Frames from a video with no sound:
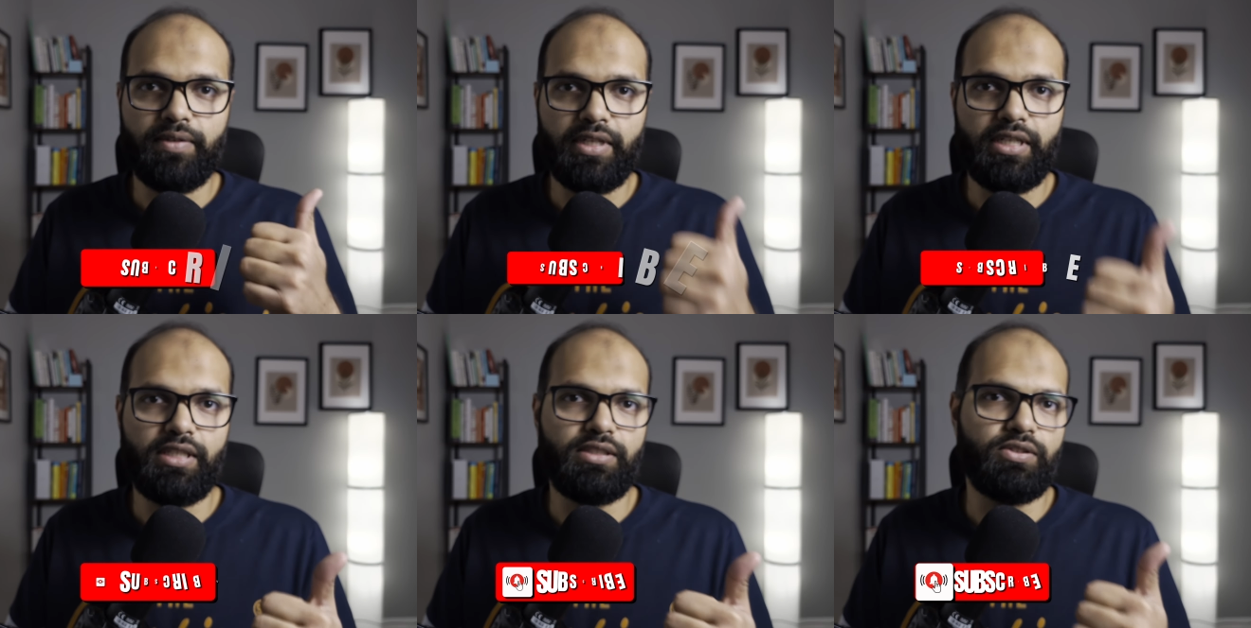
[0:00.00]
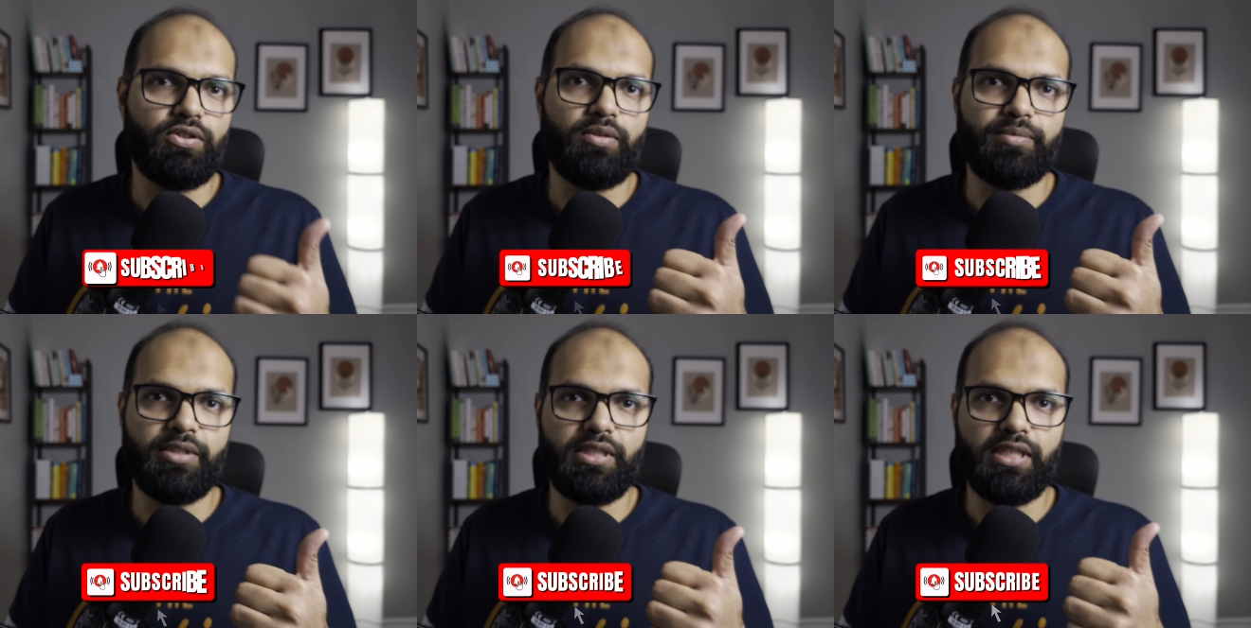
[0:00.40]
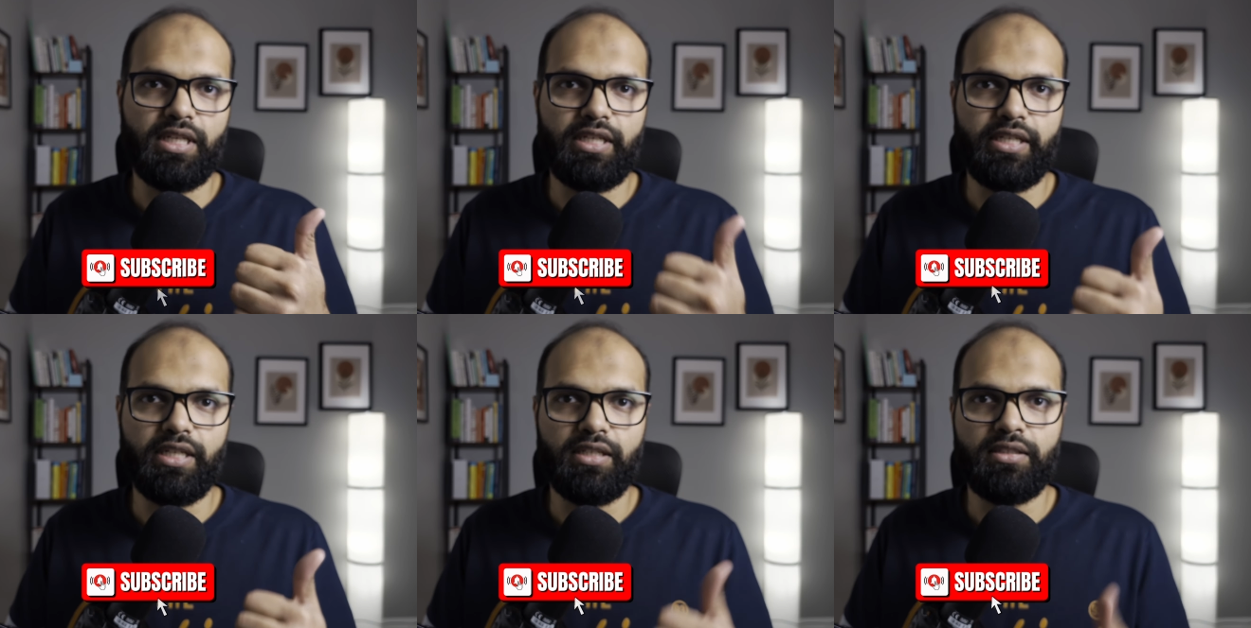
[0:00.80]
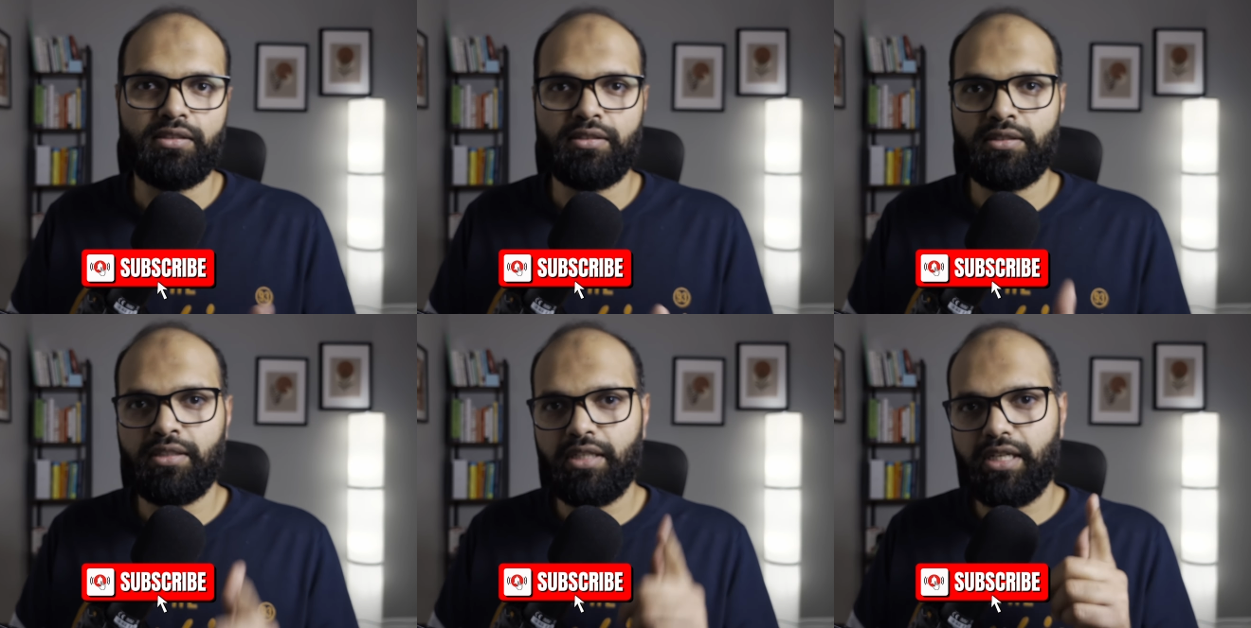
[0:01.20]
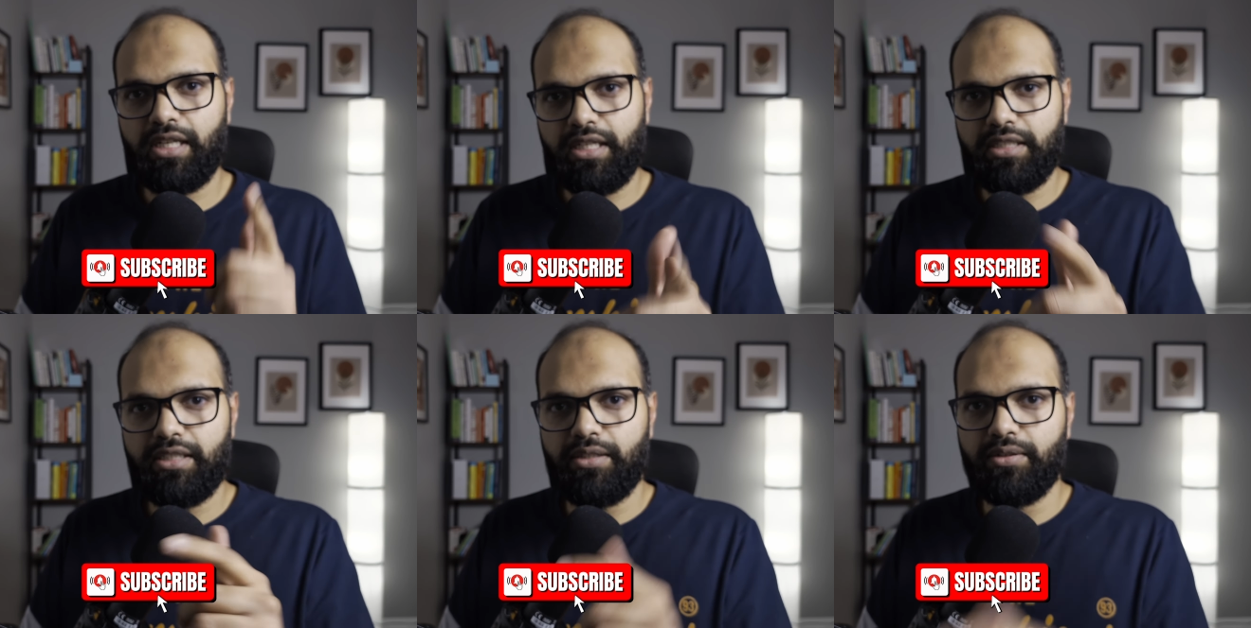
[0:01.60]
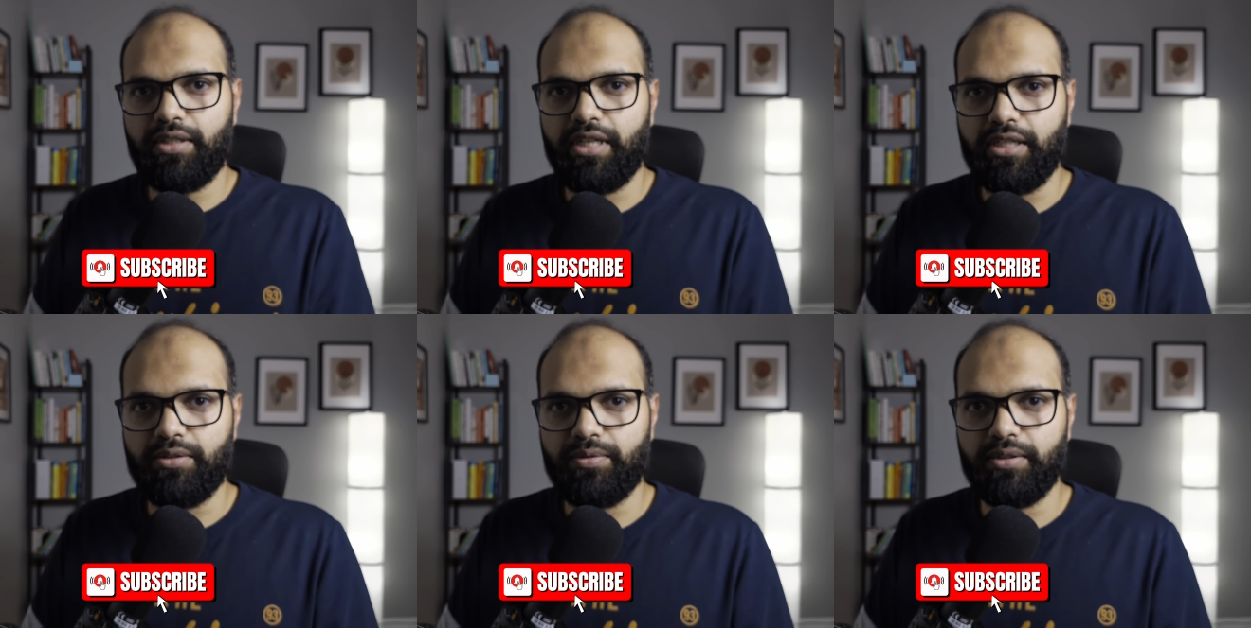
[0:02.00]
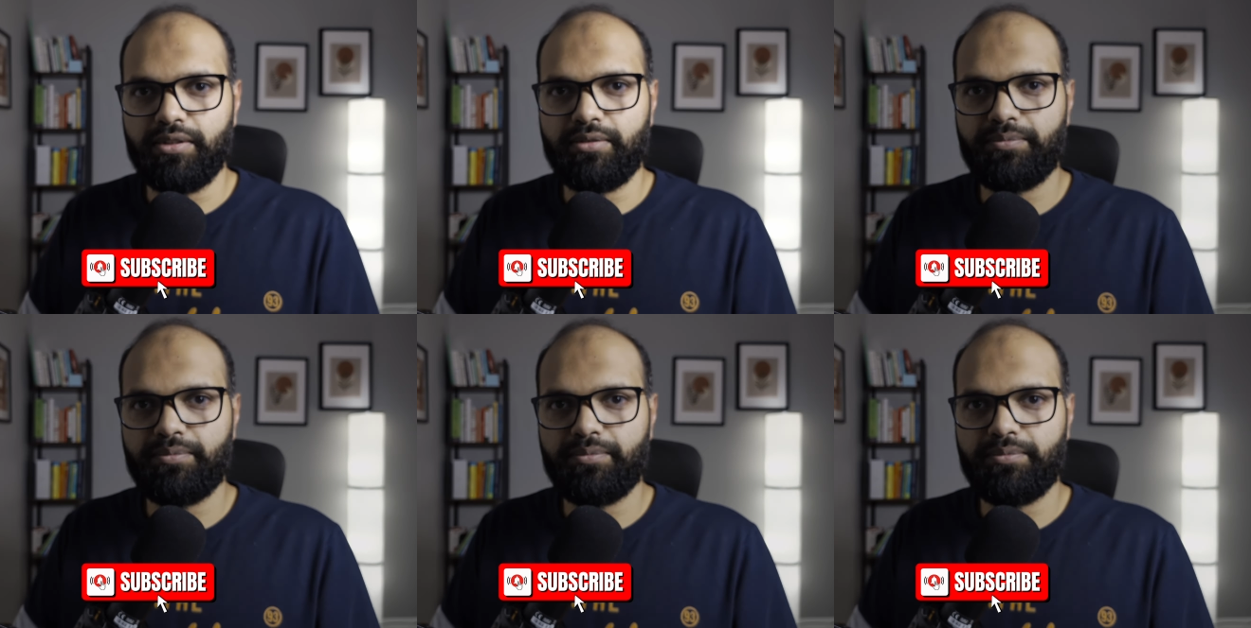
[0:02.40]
finding jobs in Canada. And I'll see you in the next